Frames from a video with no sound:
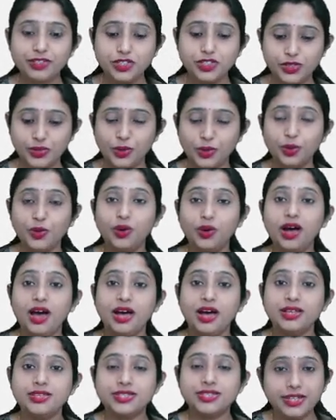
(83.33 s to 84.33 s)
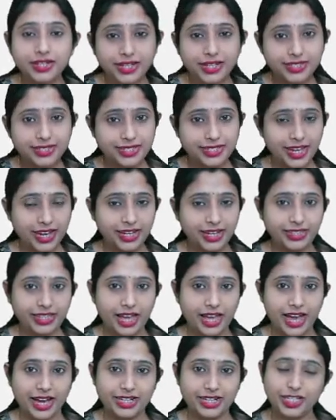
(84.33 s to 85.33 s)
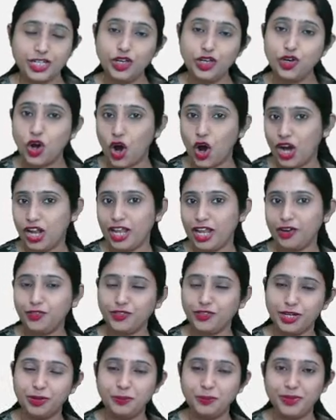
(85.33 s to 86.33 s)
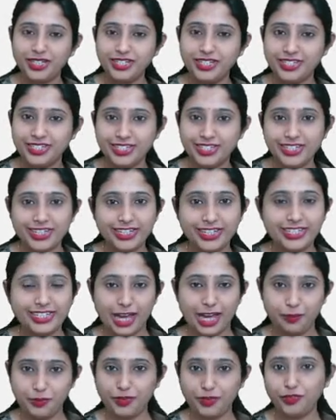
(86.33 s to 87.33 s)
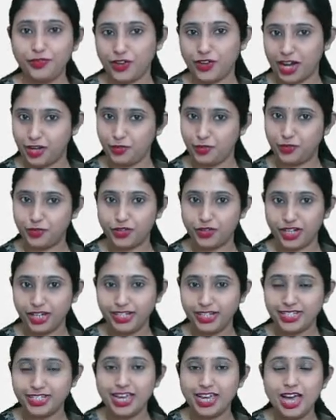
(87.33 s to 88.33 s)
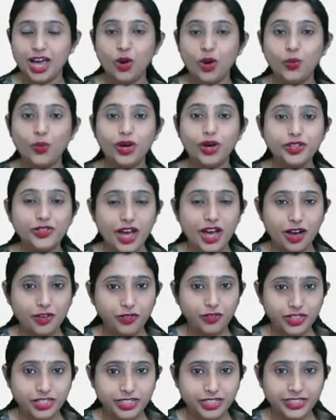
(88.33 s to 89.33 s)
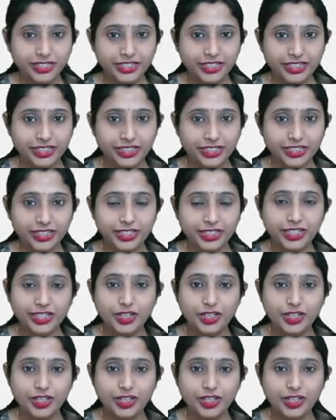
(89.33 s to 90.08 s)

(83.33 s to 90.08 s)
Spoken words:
So, Sarah said that you all have completed chapter 5, right? What you have learned there?